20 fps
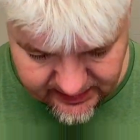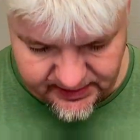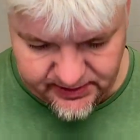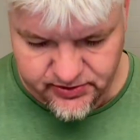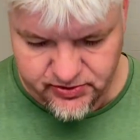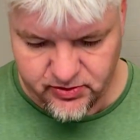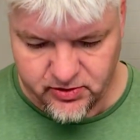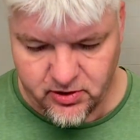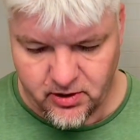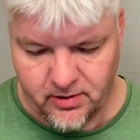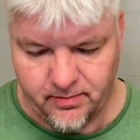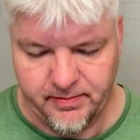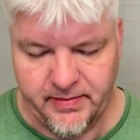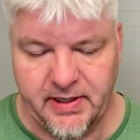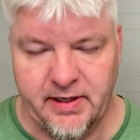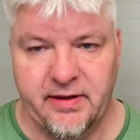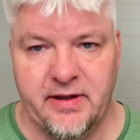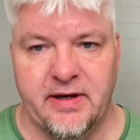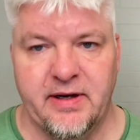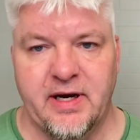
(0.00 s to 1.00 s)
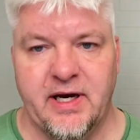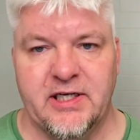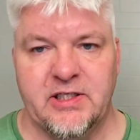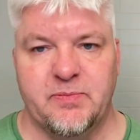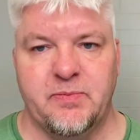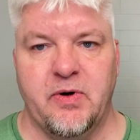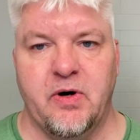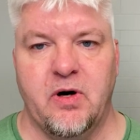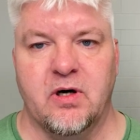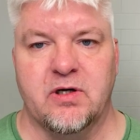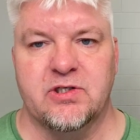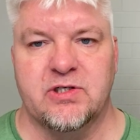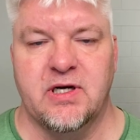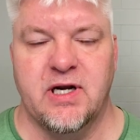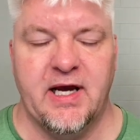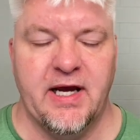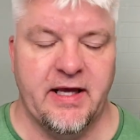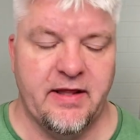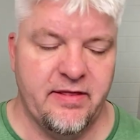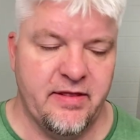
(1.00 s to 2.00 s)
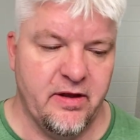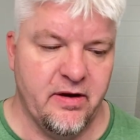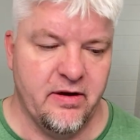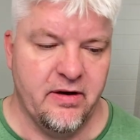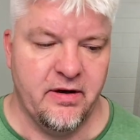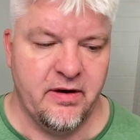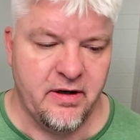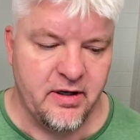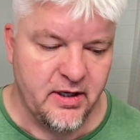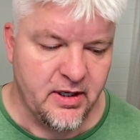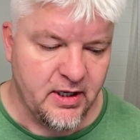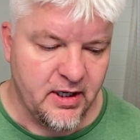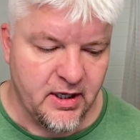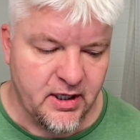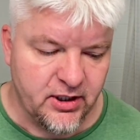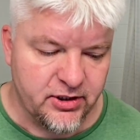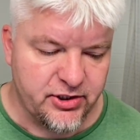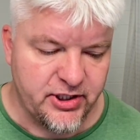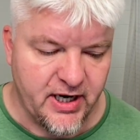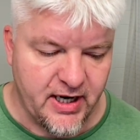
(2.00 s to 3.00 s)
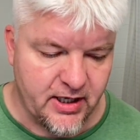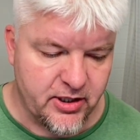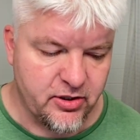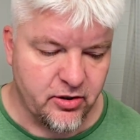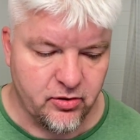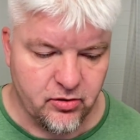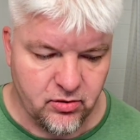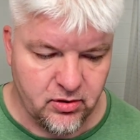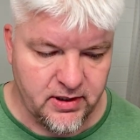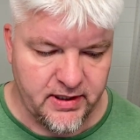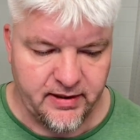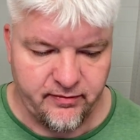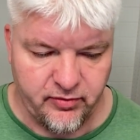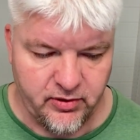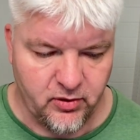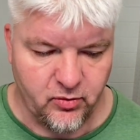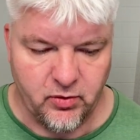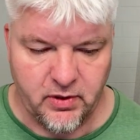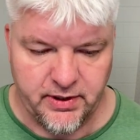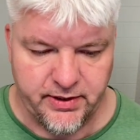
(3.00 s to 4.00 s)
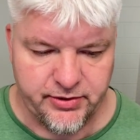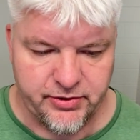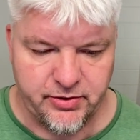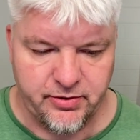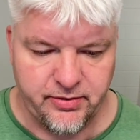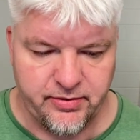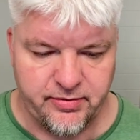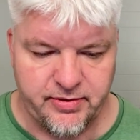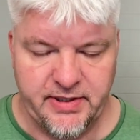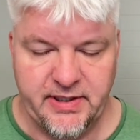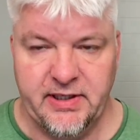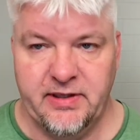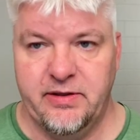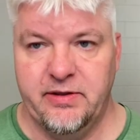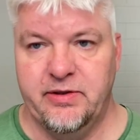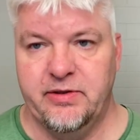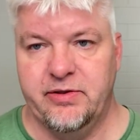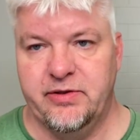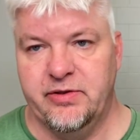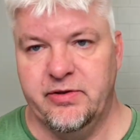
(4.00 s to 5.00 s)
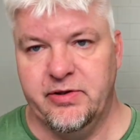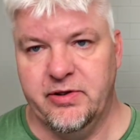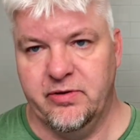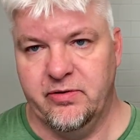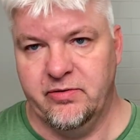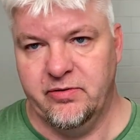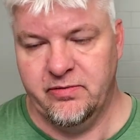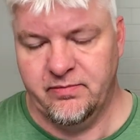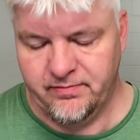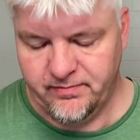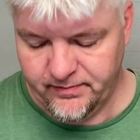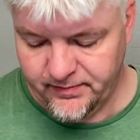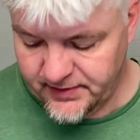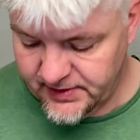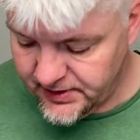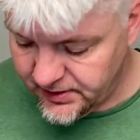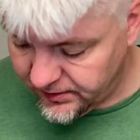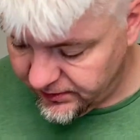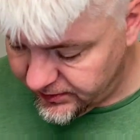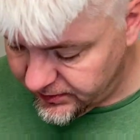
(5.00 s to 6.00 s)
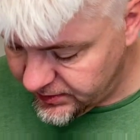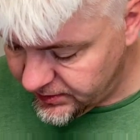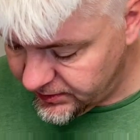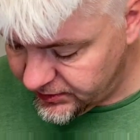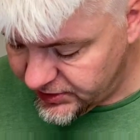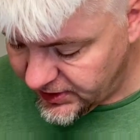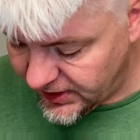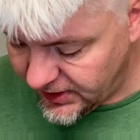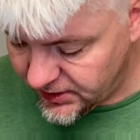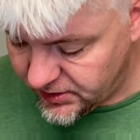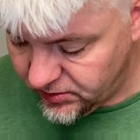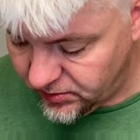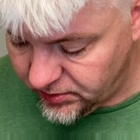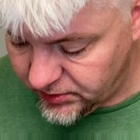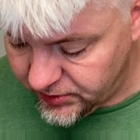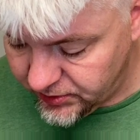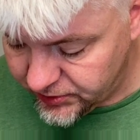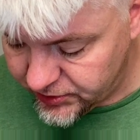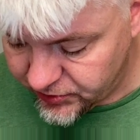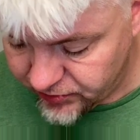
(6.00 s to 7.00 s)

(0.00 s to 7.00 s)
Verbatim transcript: it to come in the nice box like the charcoal level 1, 2, 3, the, you know, the other charcoal goods